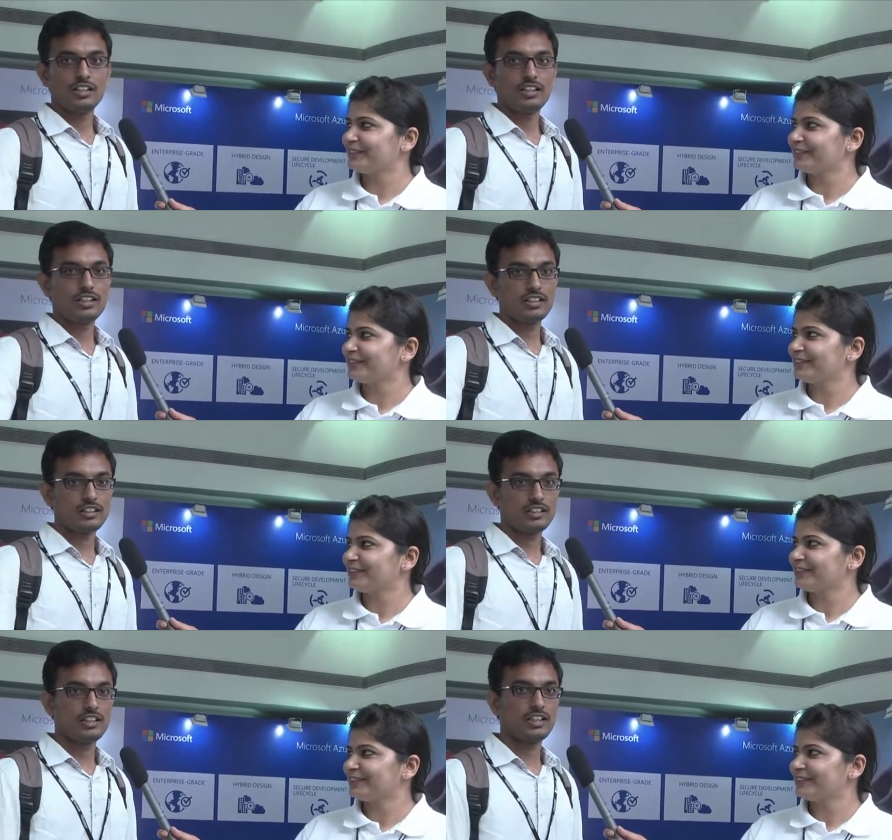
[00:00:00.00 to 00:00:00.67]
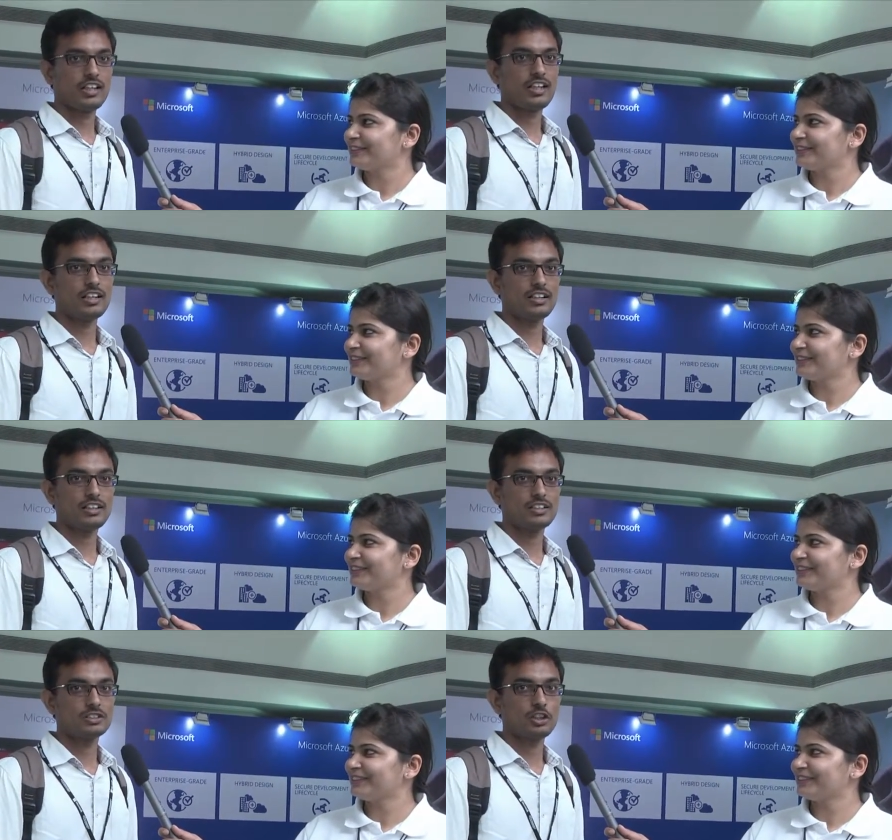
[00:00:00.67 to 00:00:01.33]
Speaker 1: I, I, had
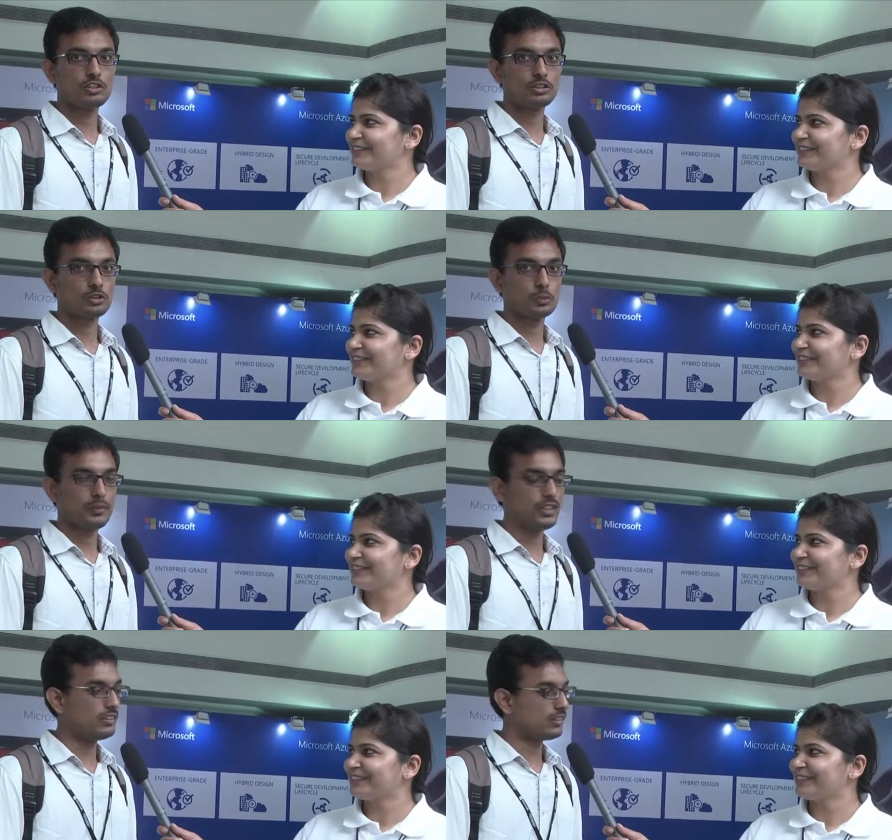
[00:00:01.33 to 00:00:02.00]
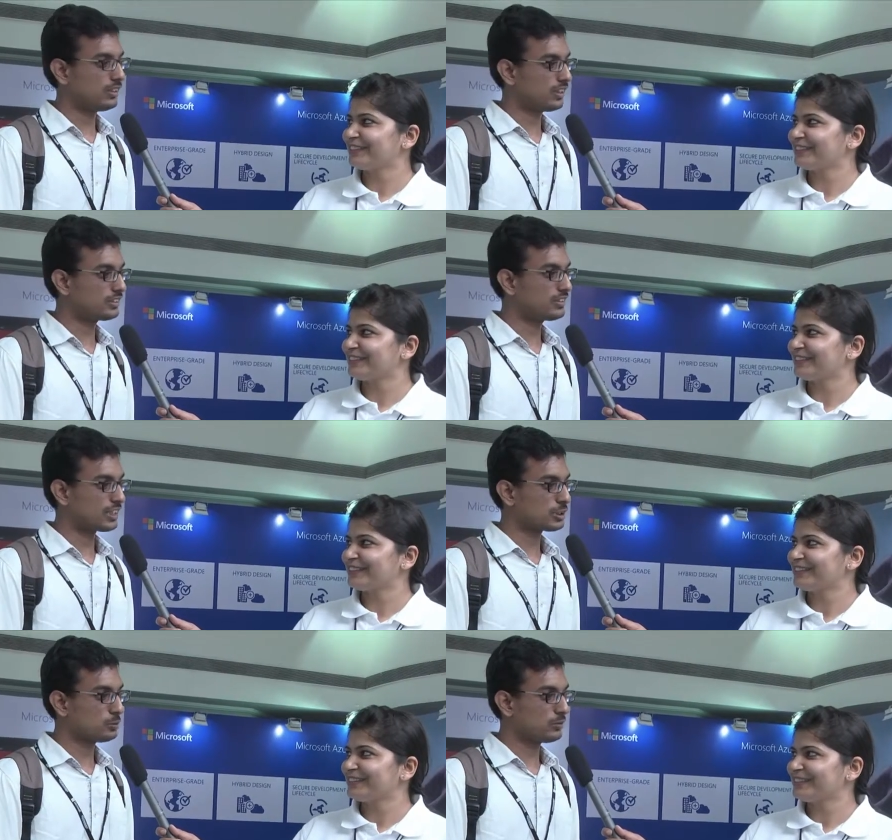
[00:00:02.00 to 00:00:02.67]
a chance to meet industry
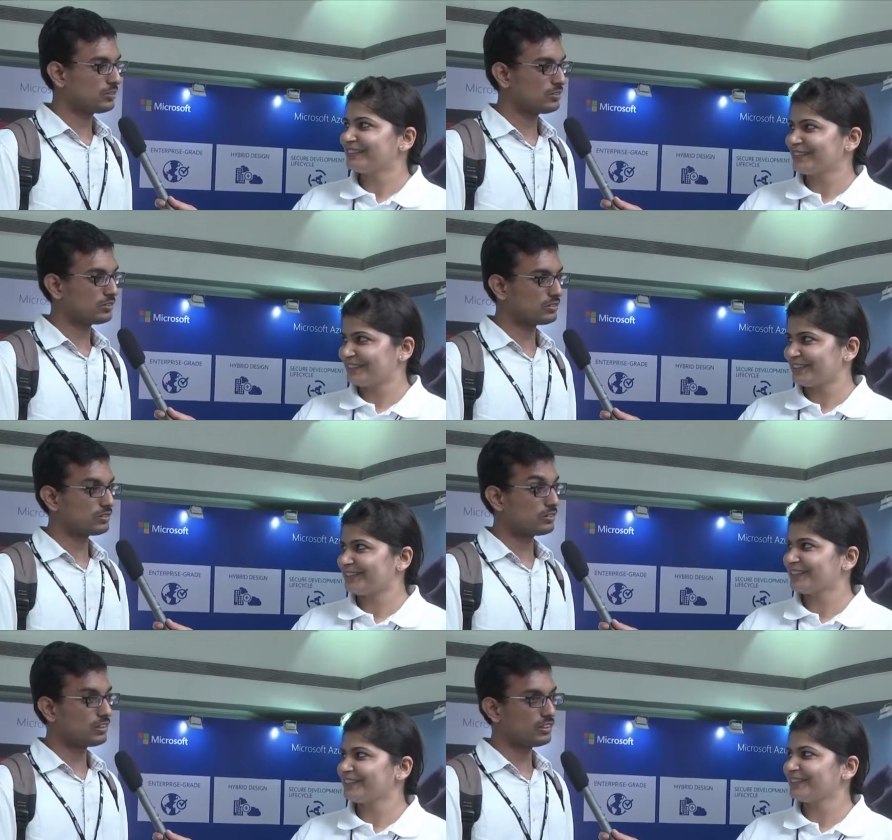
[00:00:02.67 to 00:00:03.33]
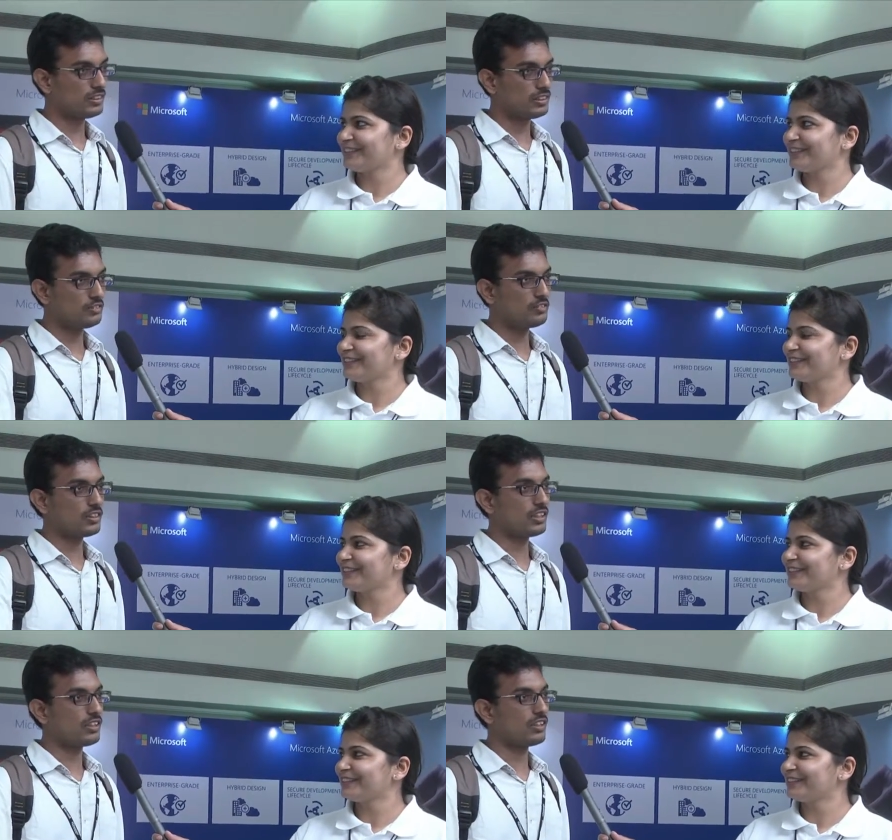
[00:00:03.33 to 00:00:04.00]
experts and
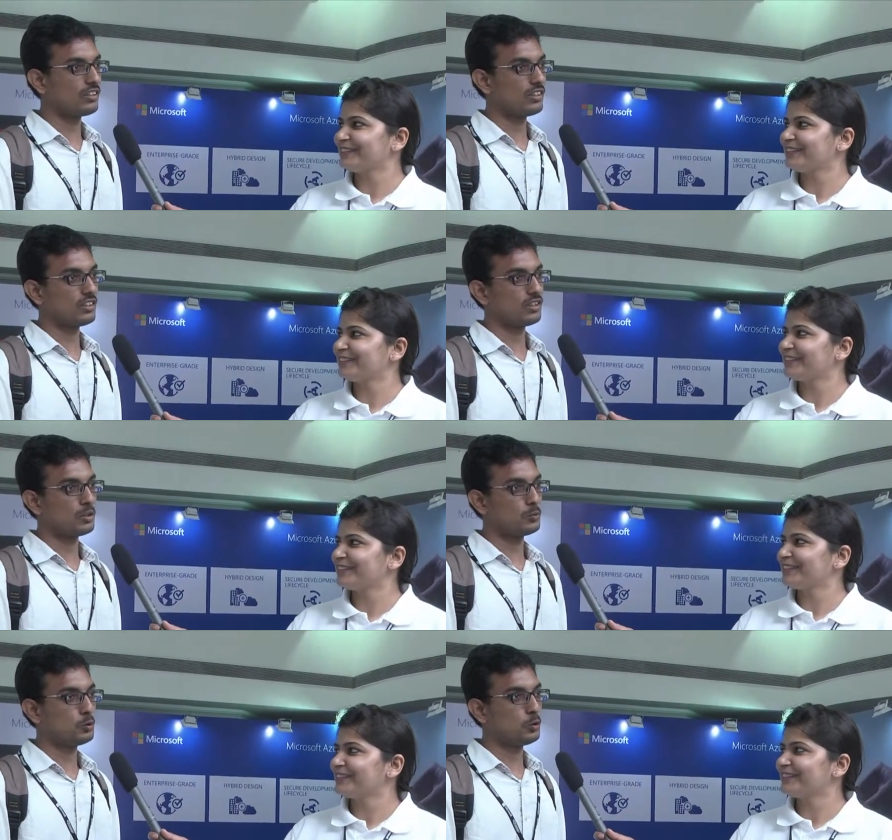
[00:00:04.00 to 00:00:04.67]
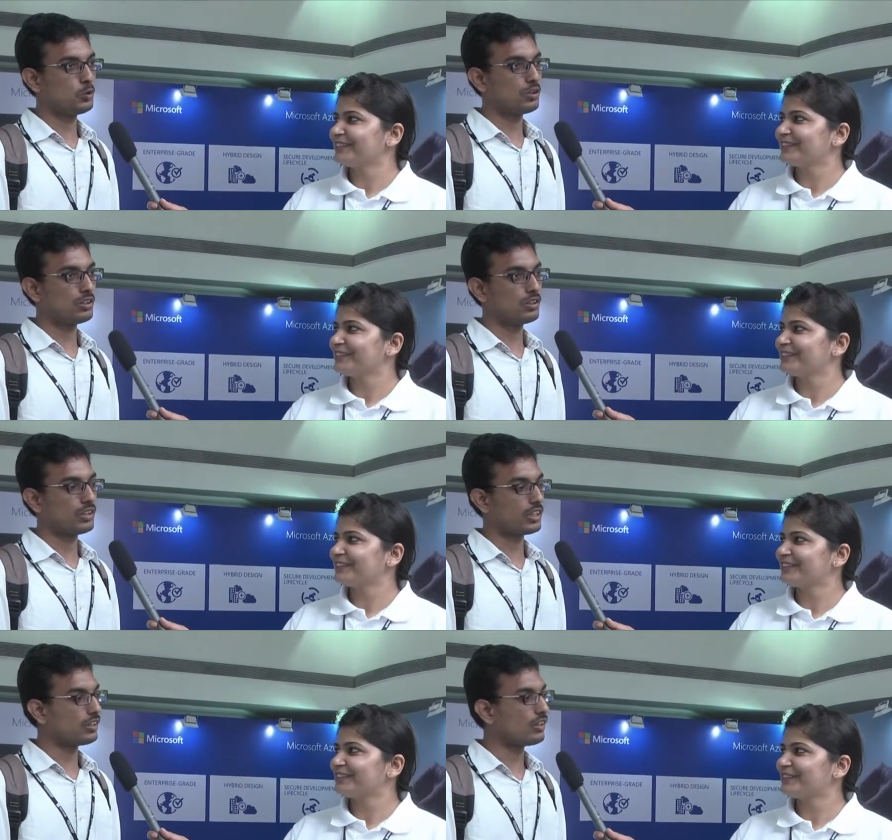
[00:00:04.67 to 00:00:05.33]
even I got uh, more
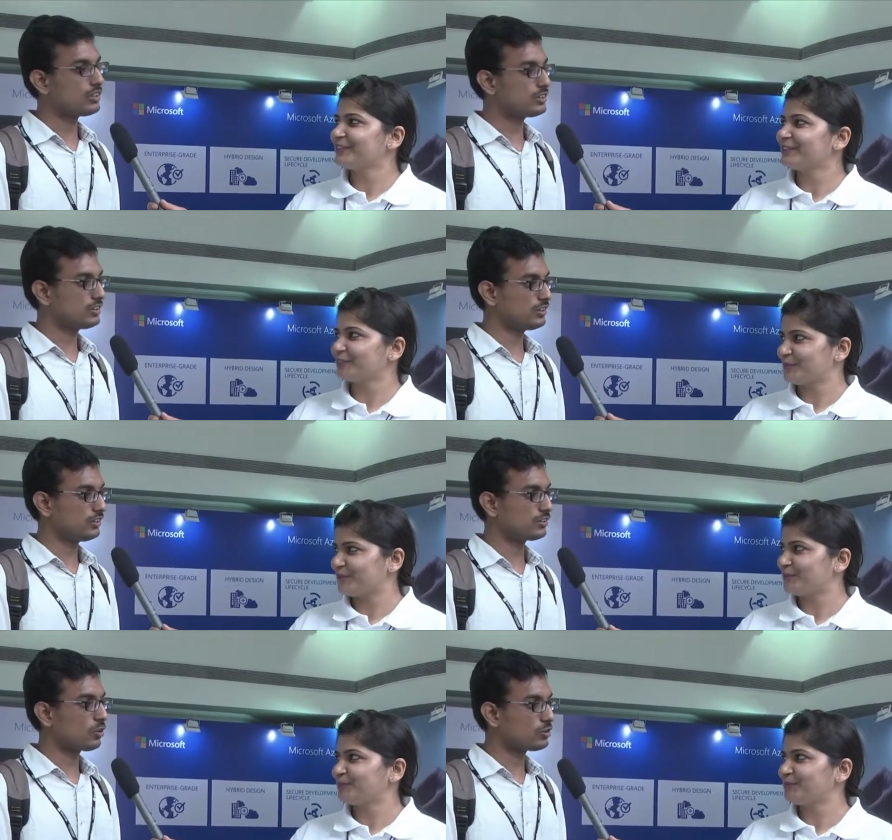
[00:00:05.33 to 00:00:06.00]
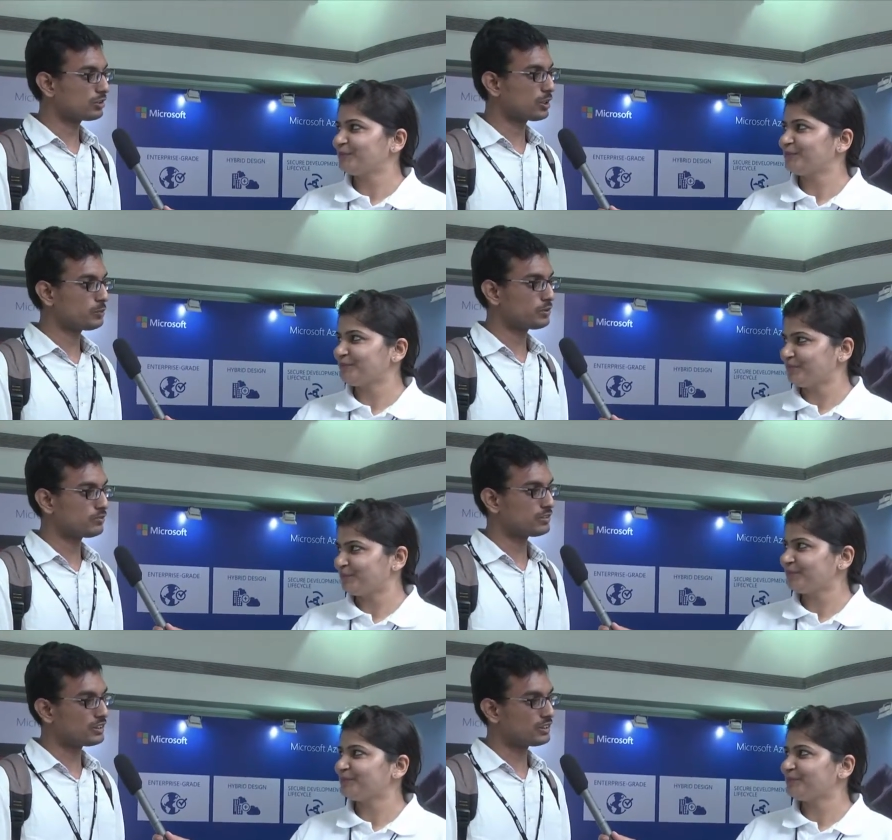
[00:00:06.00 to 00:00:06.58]
uh, technology concepts